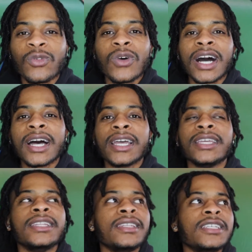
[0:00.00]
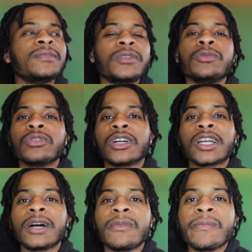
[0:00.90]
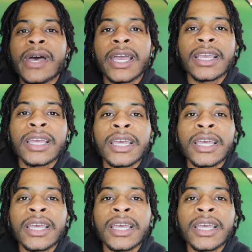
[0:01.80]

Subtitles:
why these people are coming back.